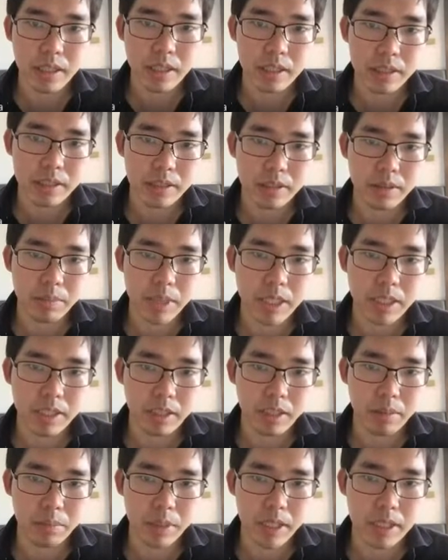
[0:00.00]
The
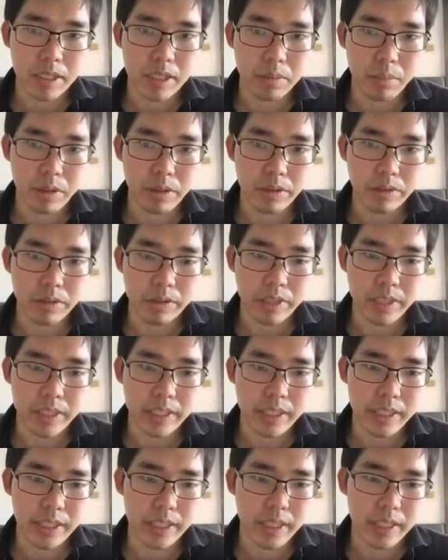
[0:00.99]
meaning of
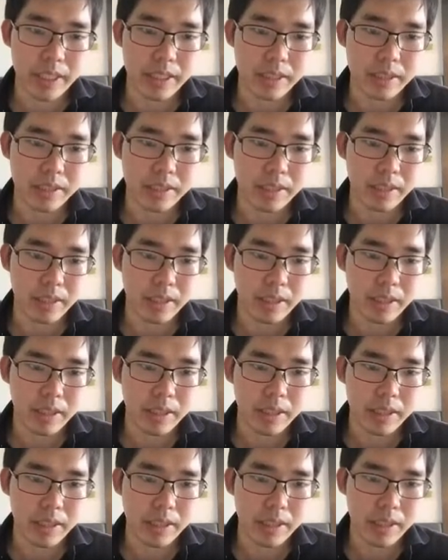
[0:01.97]
exploratory is,
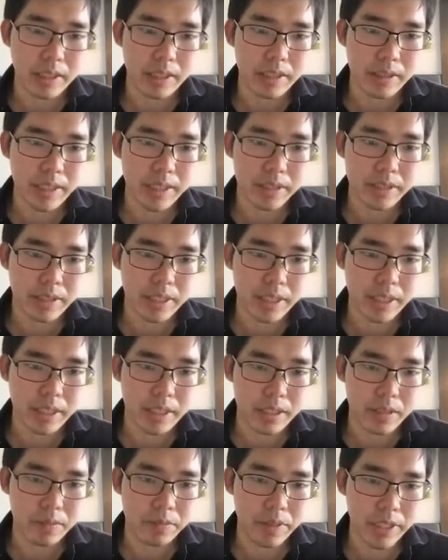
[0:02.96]
let's see
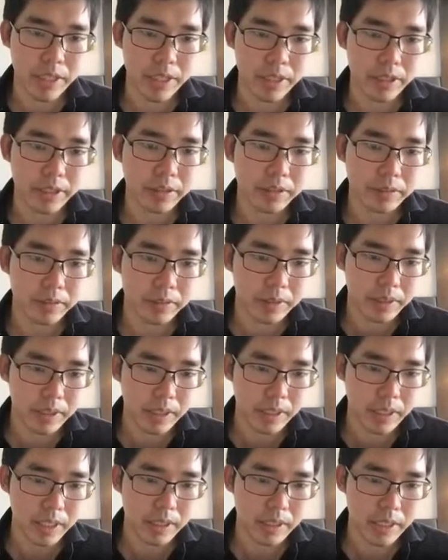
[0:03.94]
this figure.
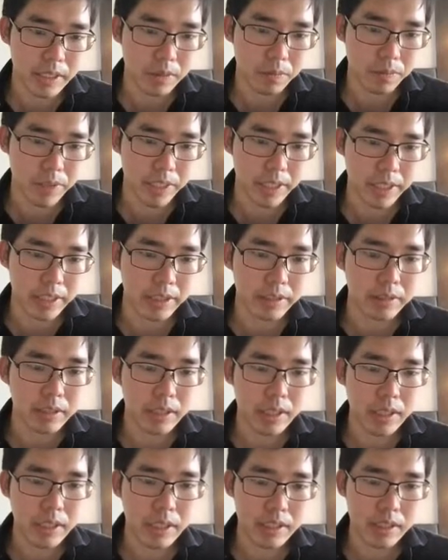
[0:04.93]
In this
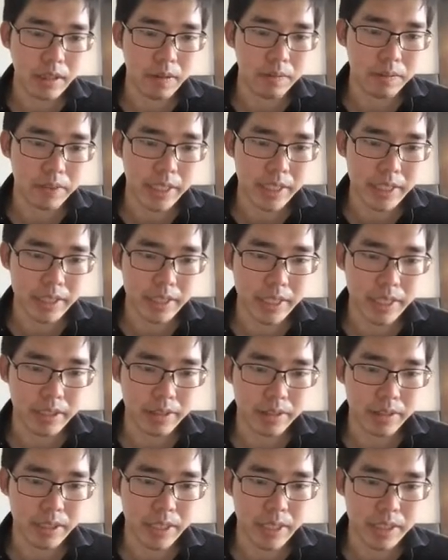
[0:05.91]
figure, the offline
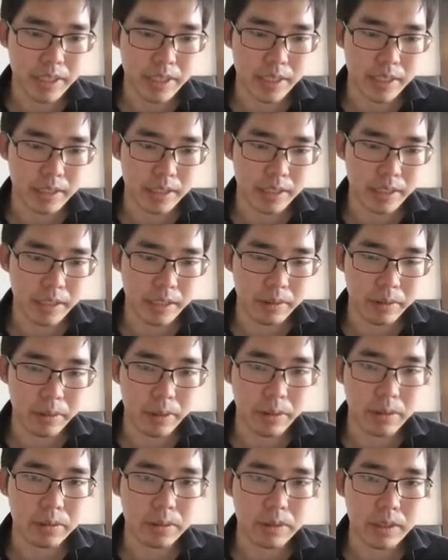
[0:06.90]
data is on a
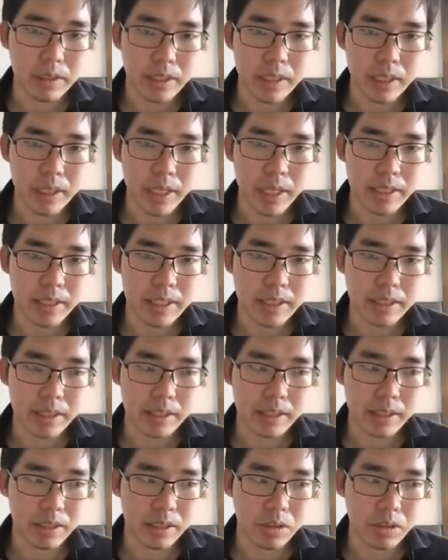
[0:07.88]
row, and it's
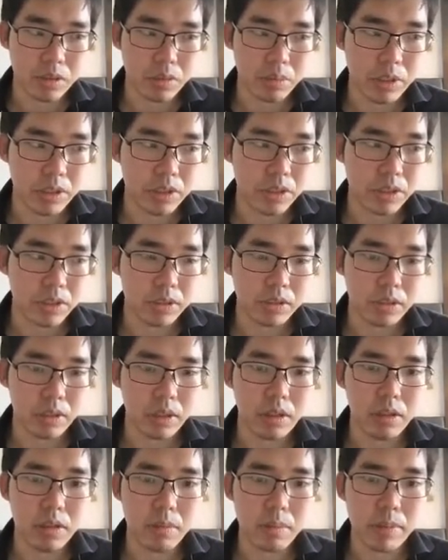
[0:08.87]
on a distribution
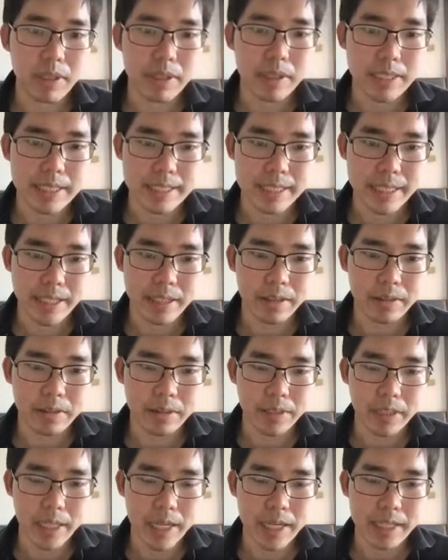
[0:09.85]
over state
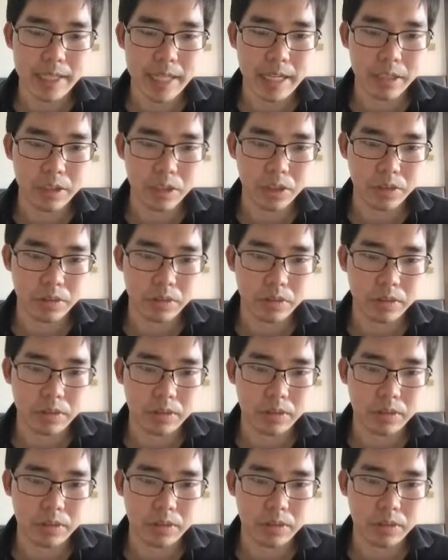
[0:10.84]
and action.